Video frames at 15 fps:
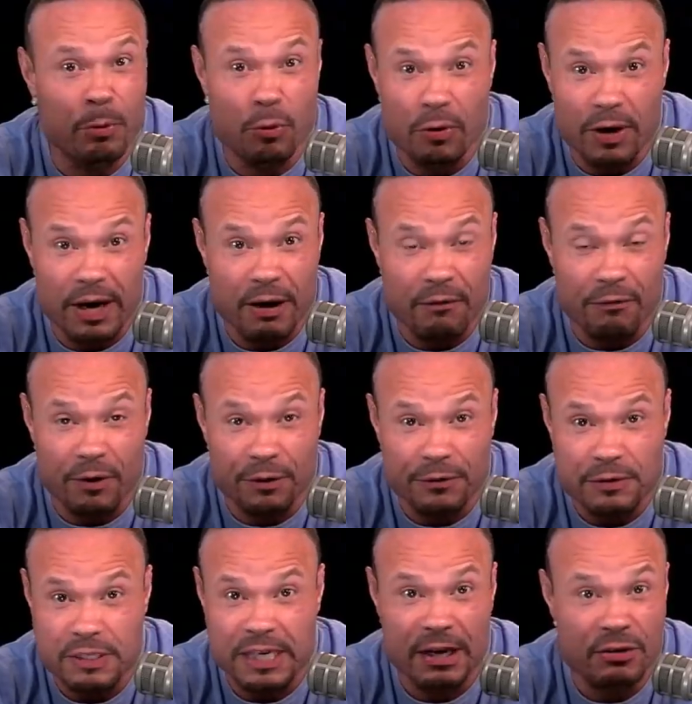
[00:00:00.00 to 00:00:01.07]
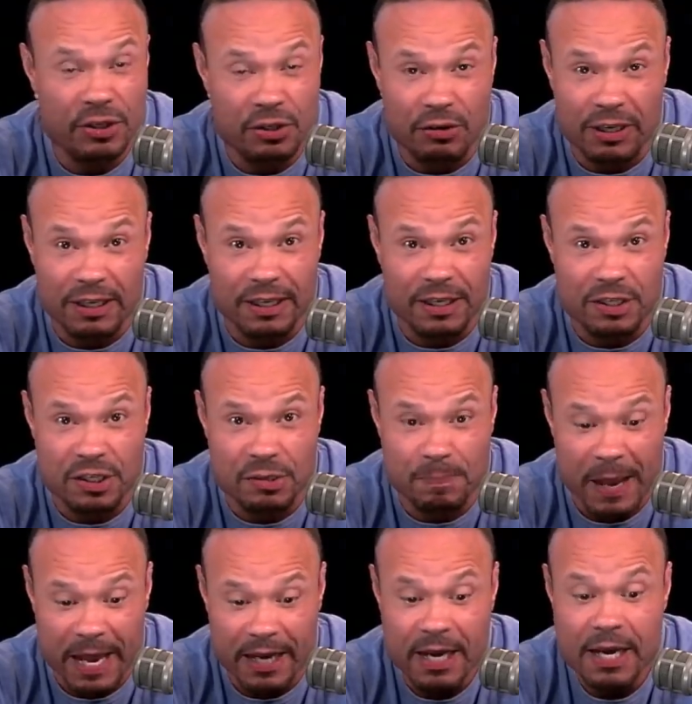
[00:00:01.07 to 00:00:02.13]
poor air filters. The air circulation's
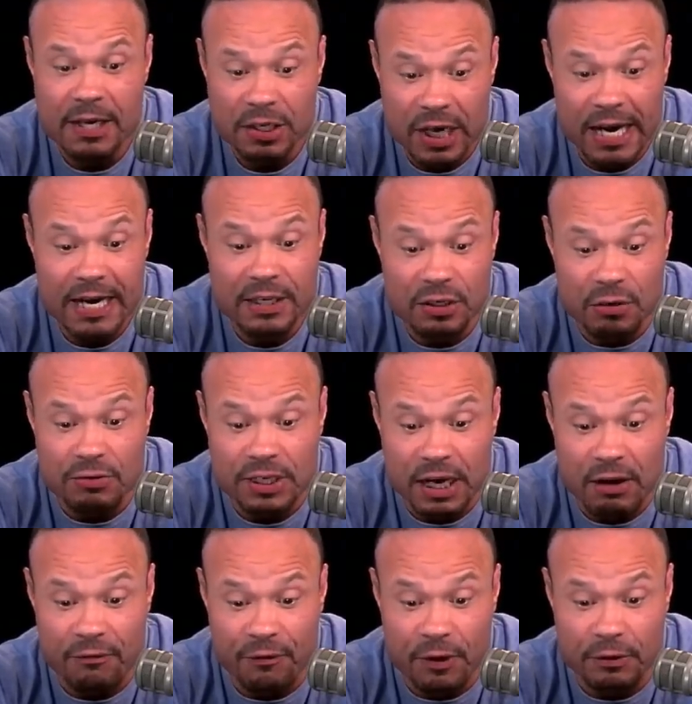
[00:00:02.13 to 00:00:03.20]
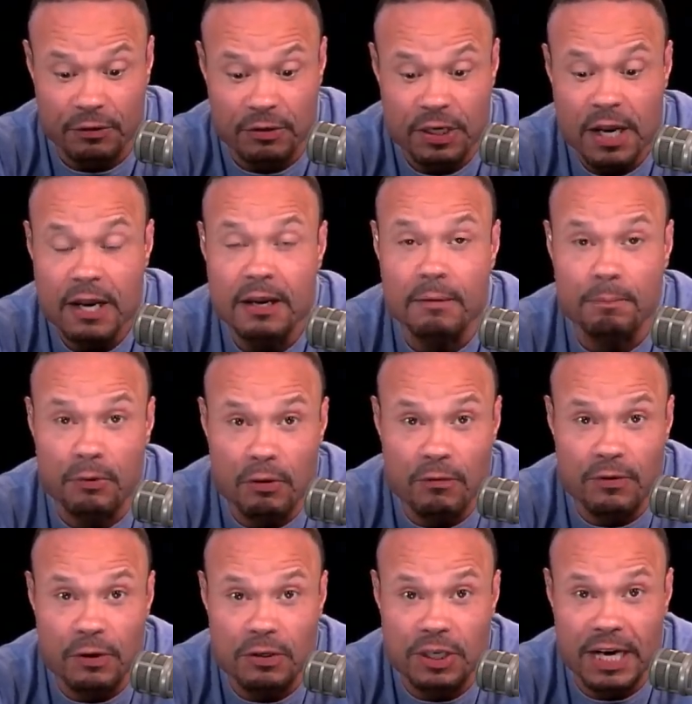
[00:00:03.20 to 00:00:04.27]
bad. Change those air filters. Improve
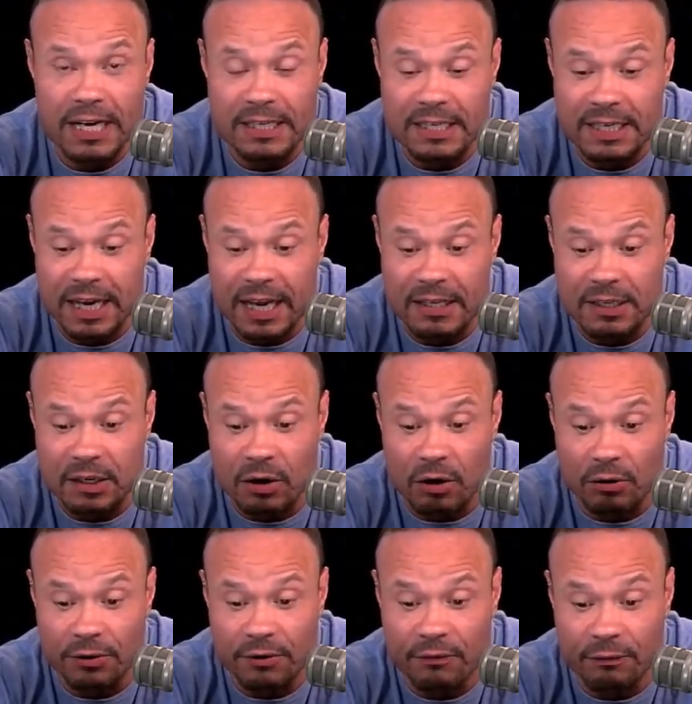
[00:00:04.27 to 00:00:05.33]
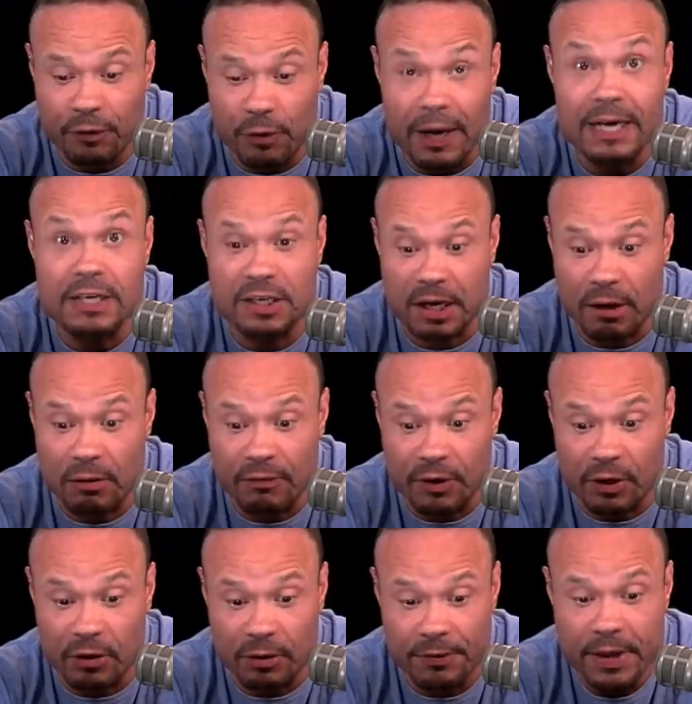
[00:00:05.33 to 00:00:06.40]
your chances against the cold and flu. I just got over a
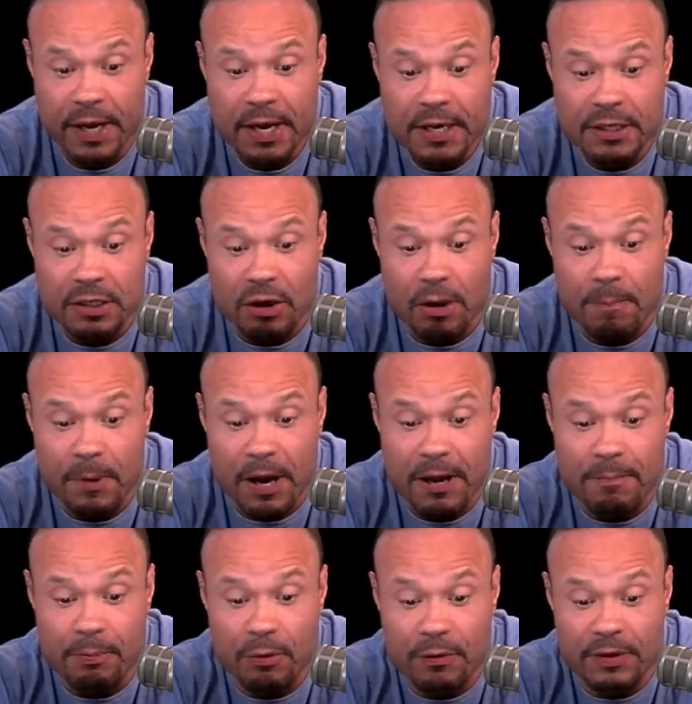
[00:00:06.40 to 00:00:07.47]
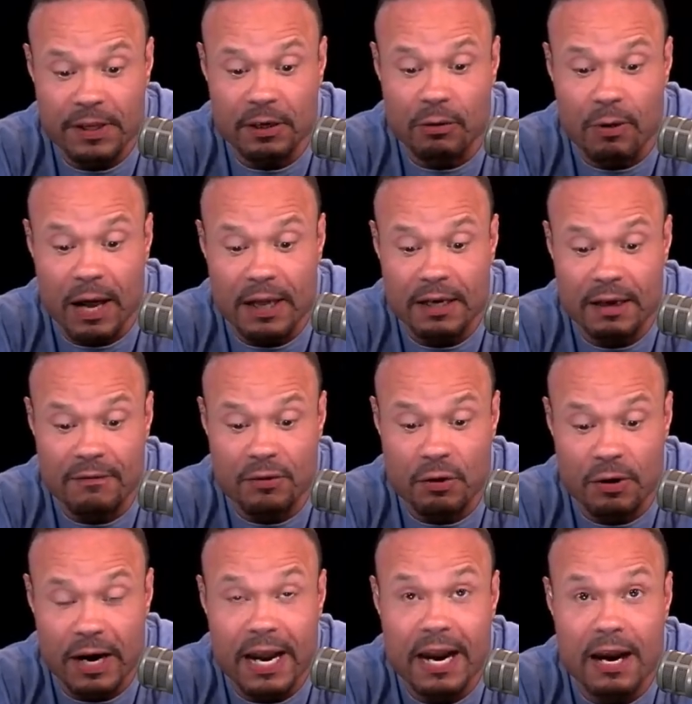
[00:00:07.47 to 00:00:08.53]
cold. Start by improving the quality of
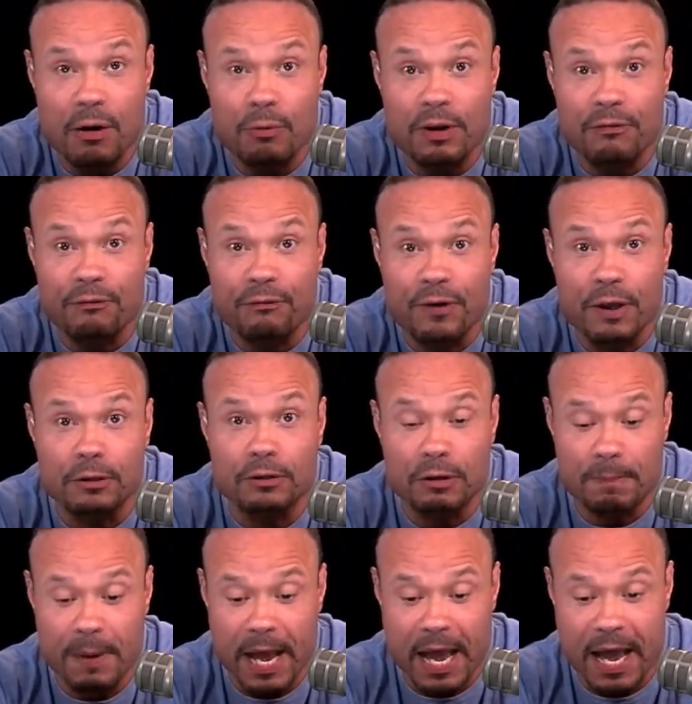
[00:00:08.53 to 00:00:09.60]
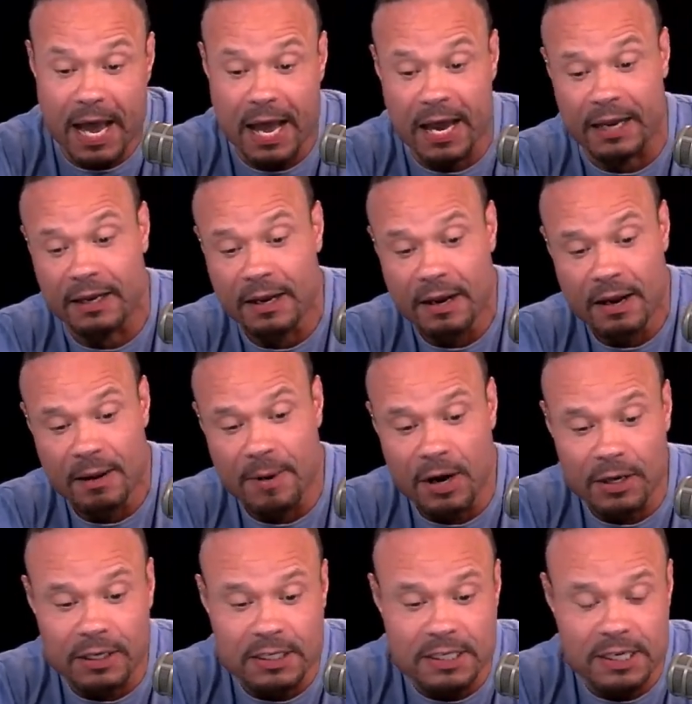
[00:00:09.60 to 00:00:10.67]
your air with FilterBuy,
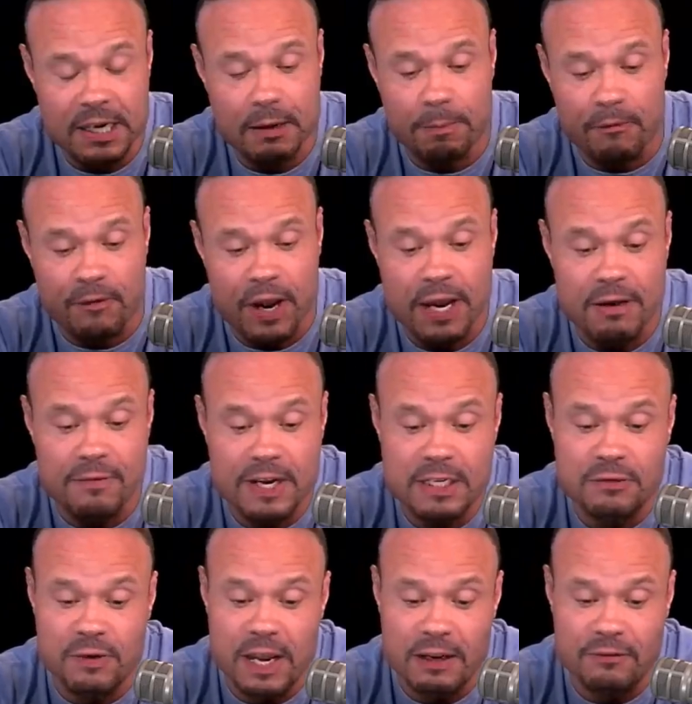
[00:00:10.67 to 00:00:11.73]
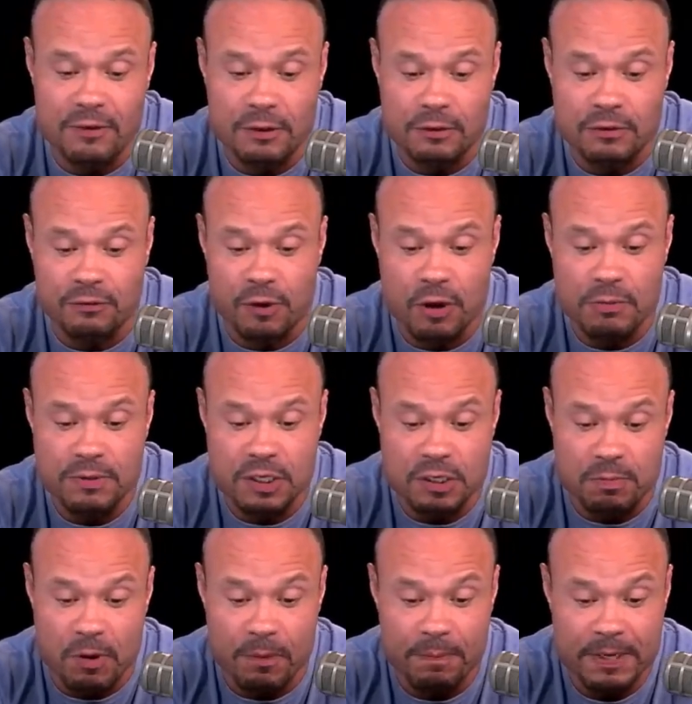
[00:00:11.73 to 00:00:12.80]
America's leading provider of HVAC filters for homes and
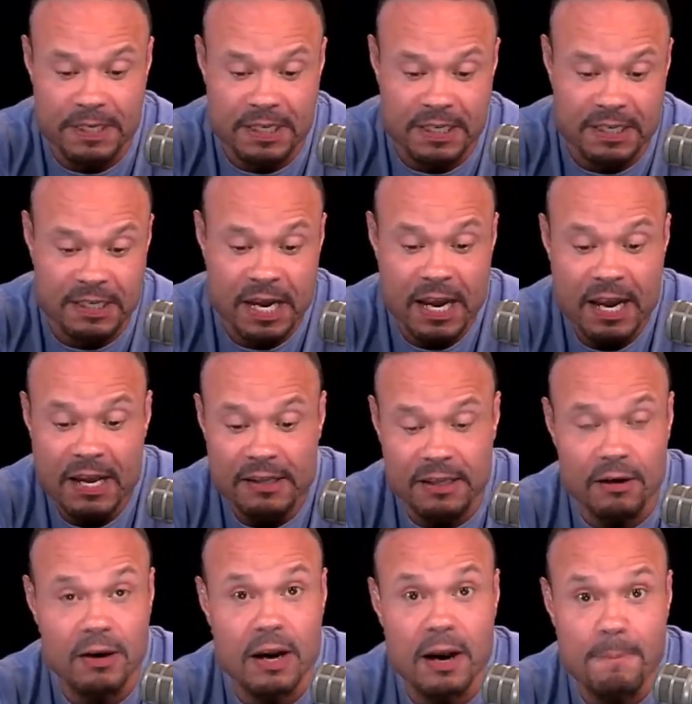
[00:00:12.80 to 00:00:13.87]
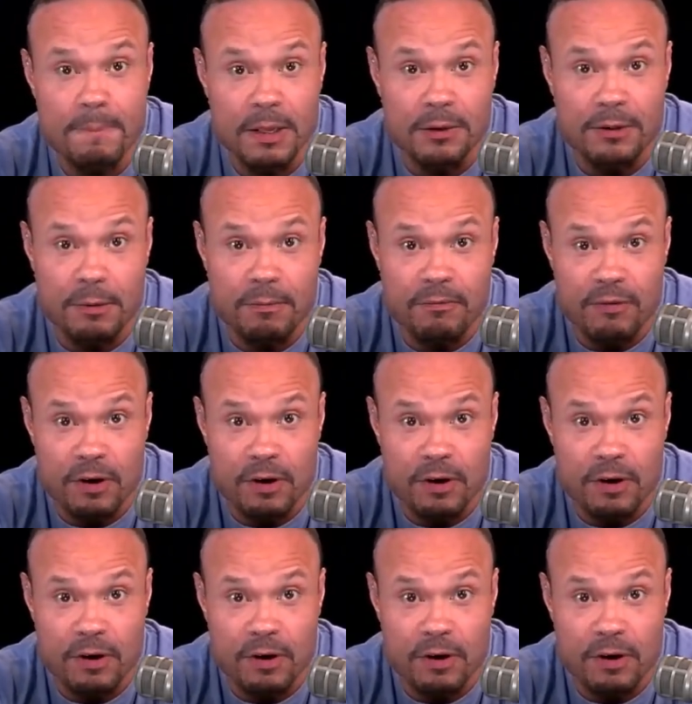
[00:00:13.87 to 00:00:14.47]
small businesses. They build their